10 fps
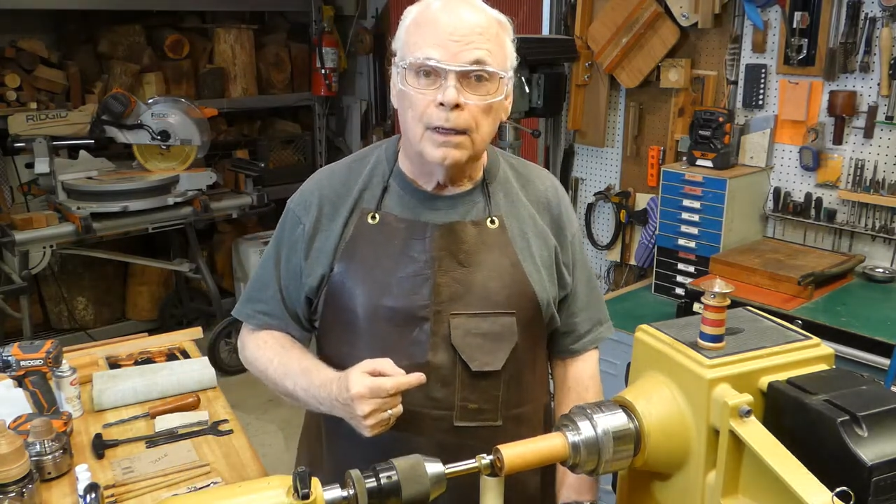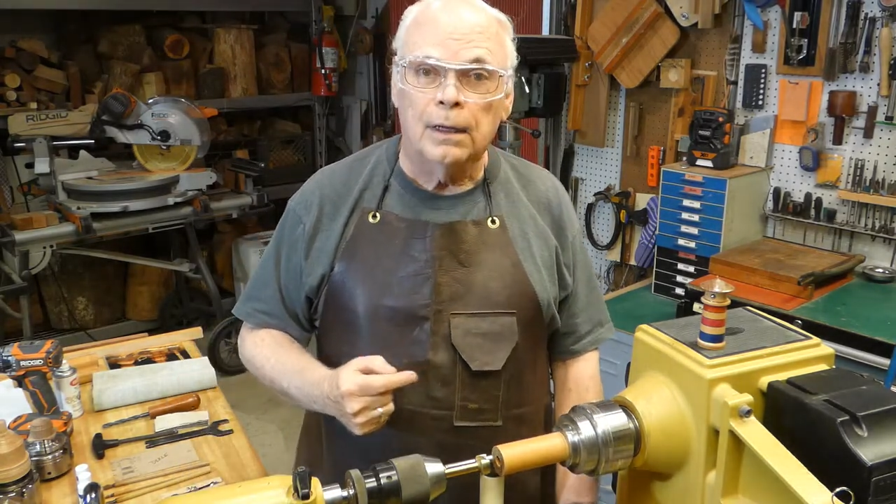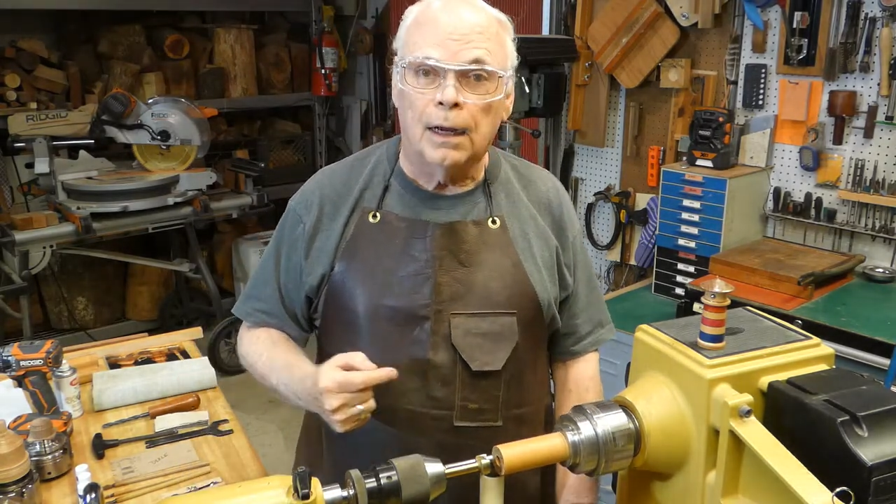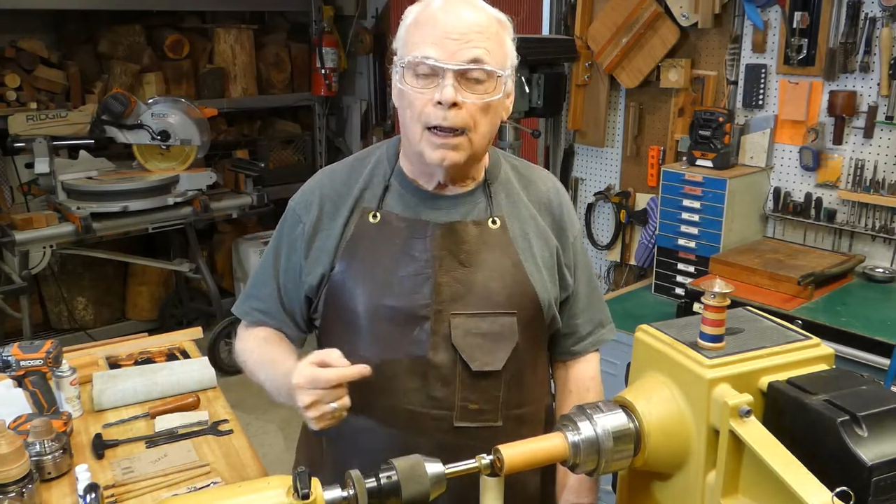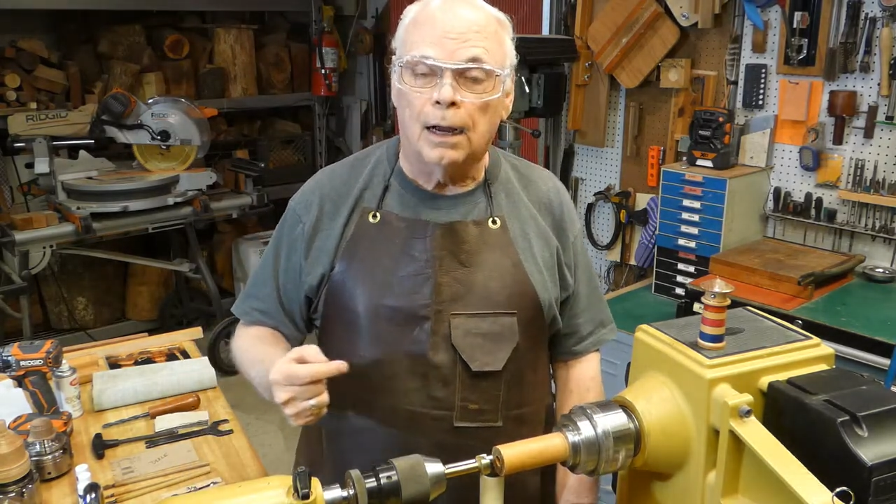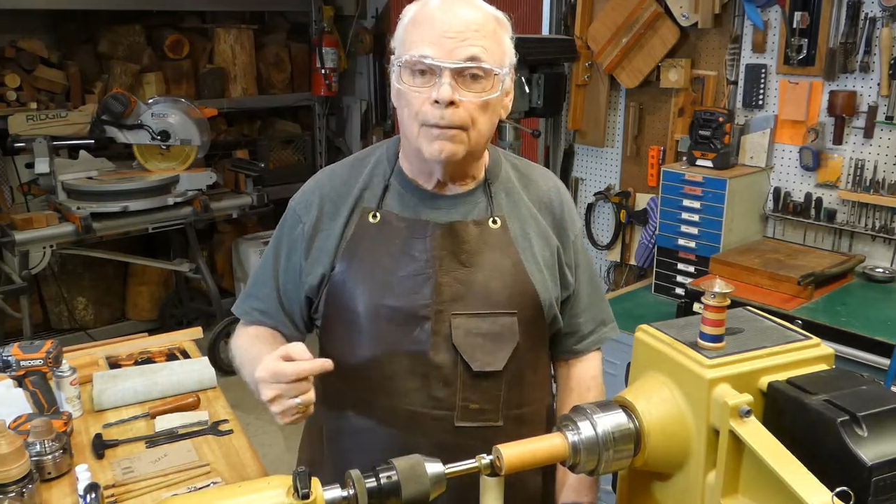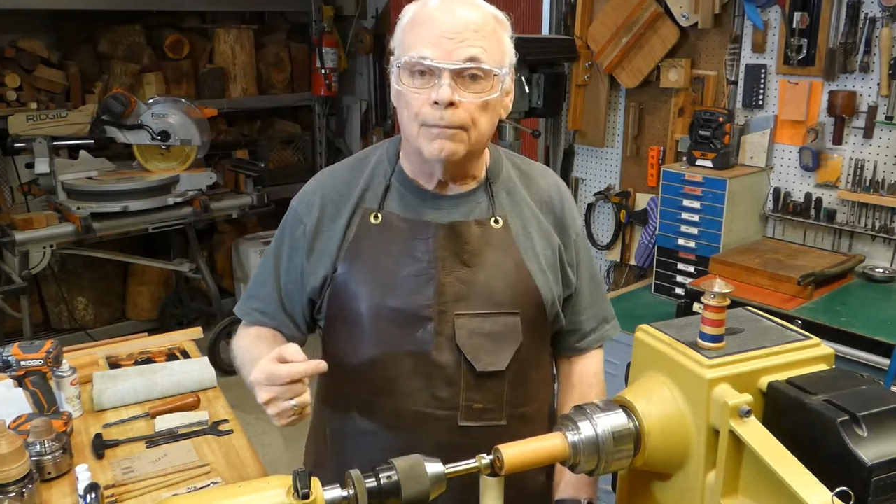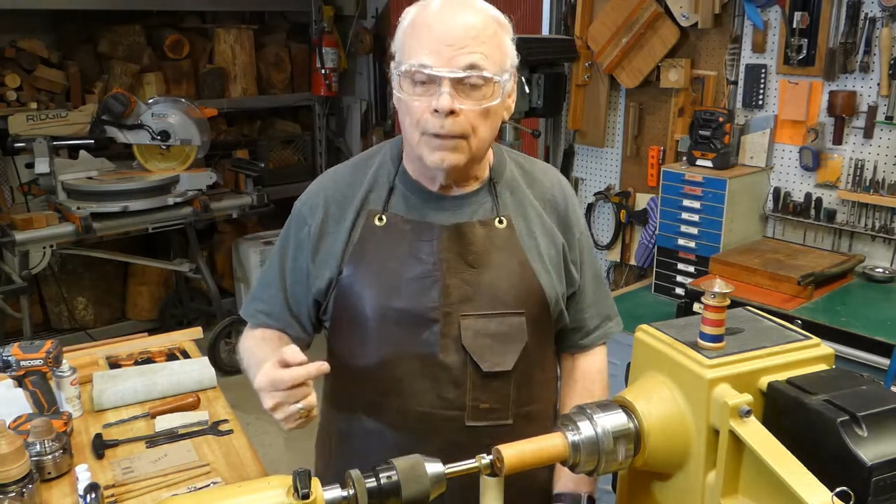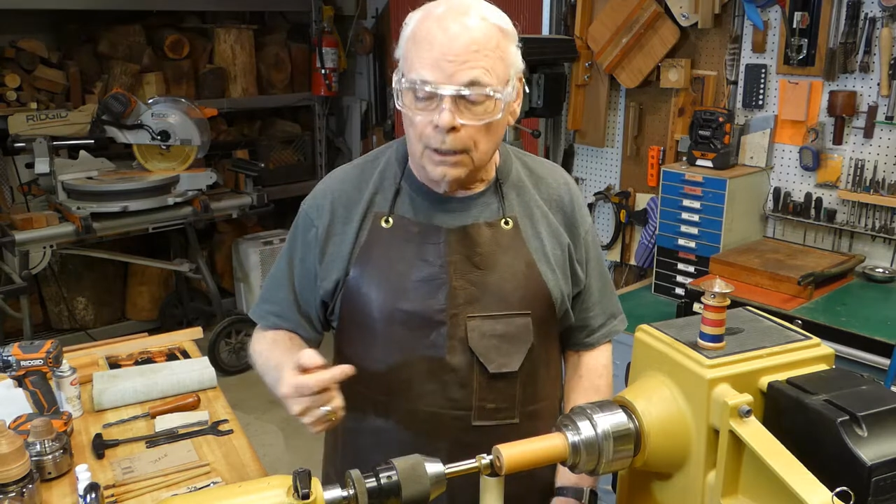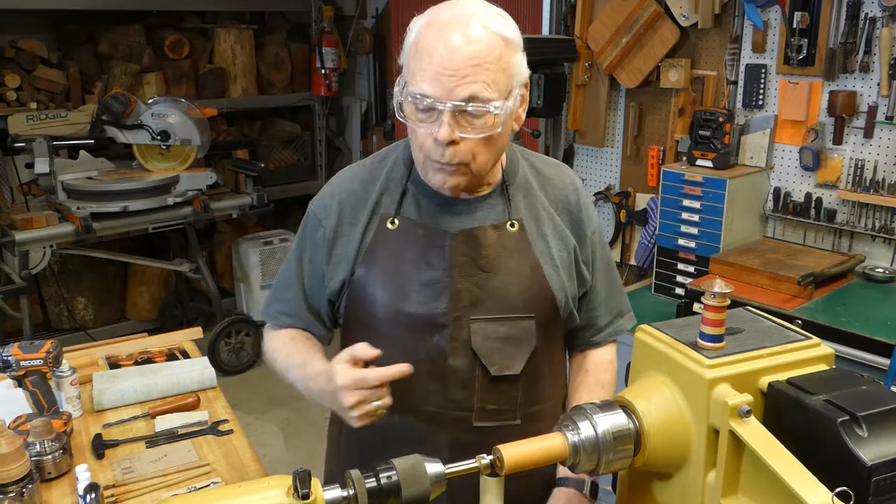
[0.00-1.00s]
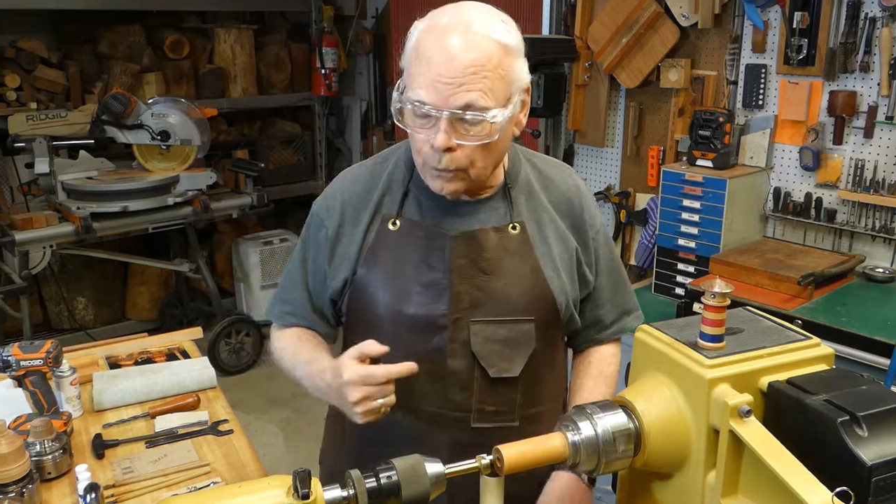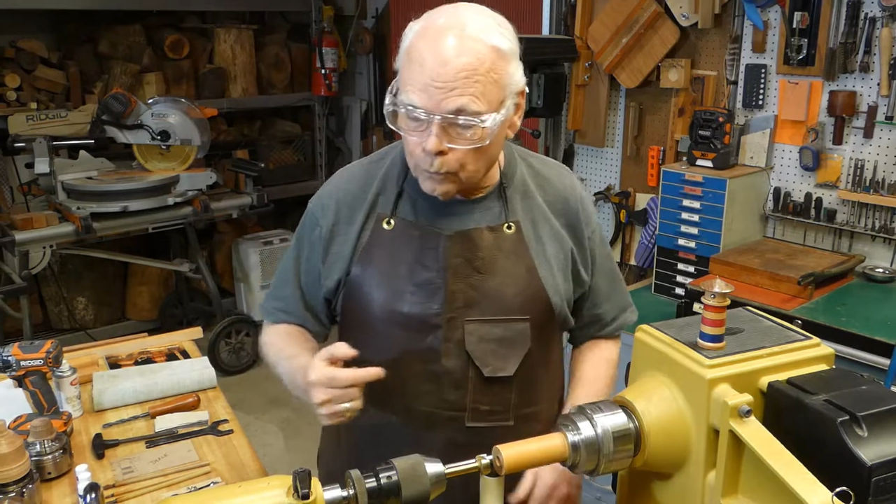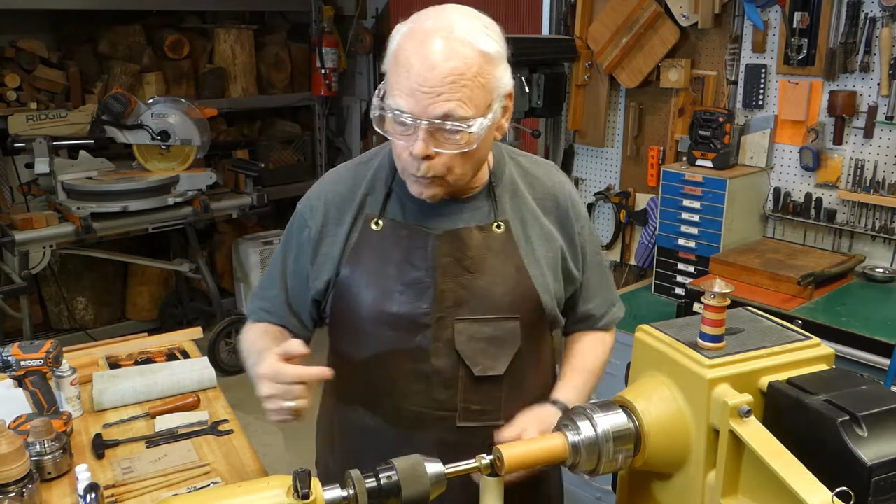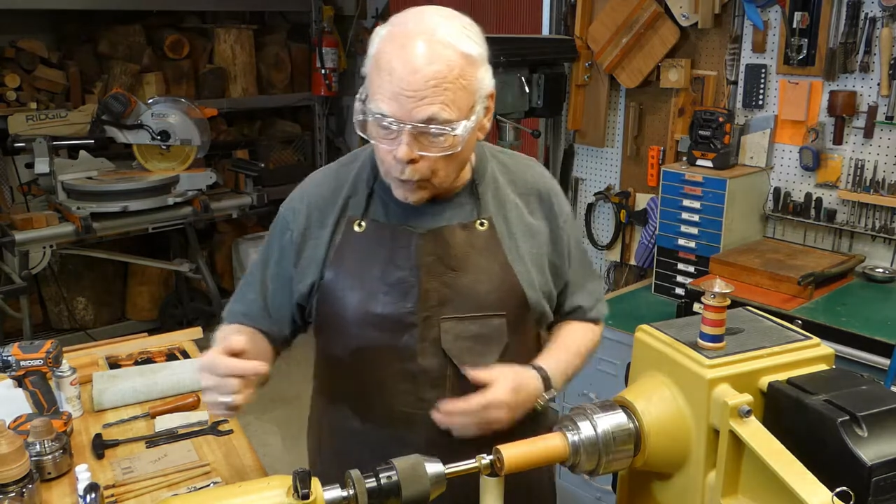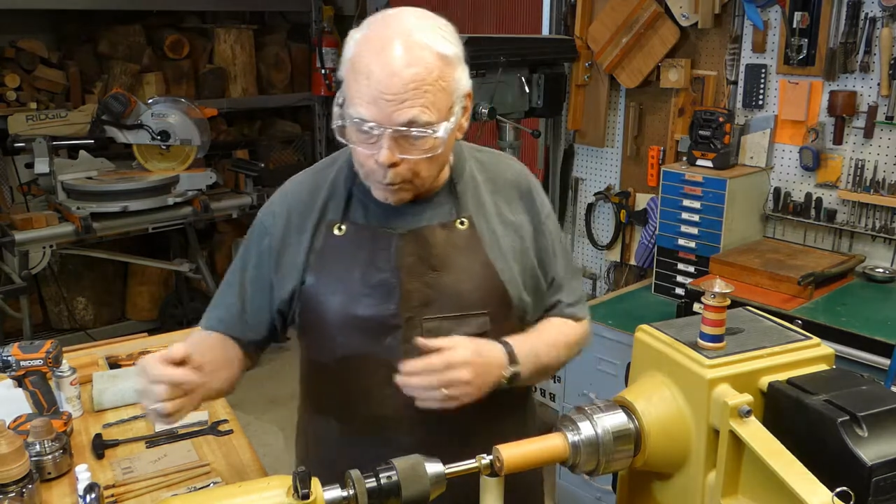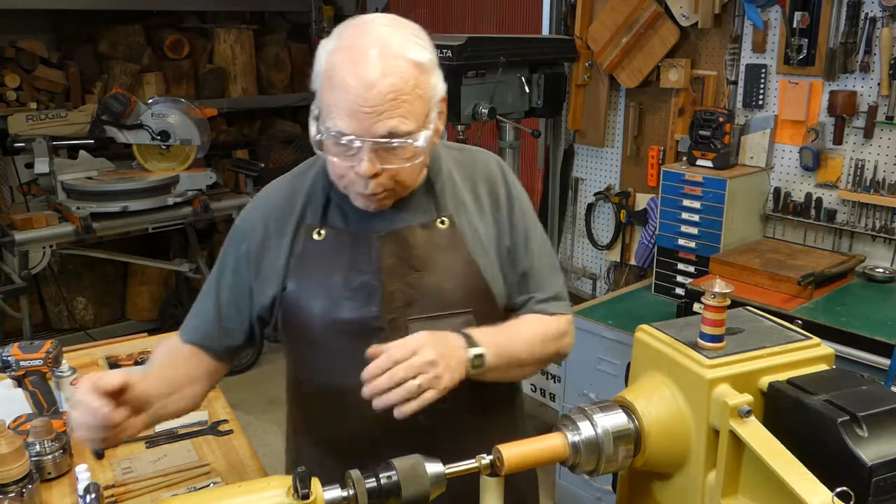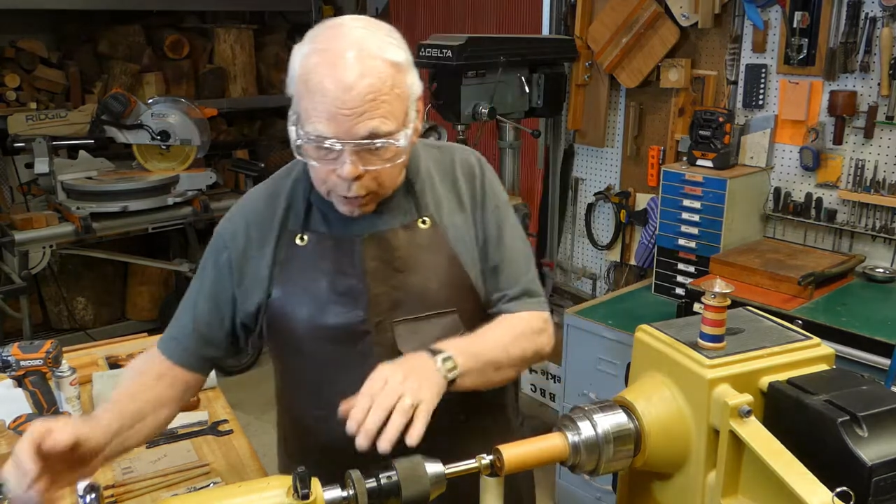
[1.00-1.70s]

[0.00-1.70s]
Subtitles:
we'll